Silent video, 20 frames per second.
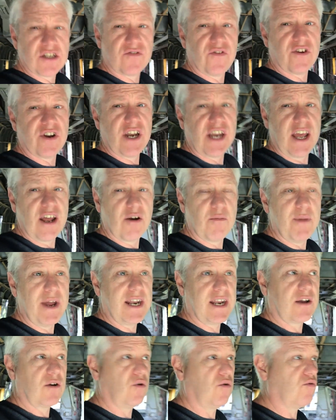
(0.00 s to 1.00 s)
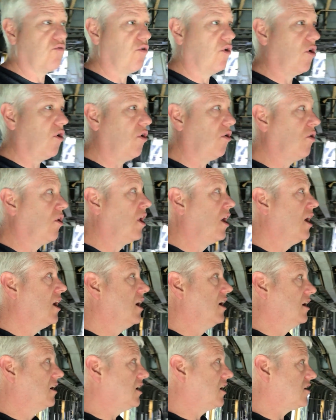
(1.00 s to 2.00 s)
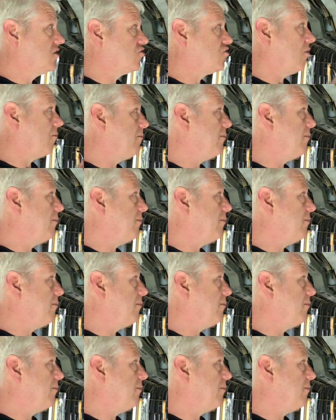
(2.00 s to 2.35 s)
for an aeromedical role, you can drop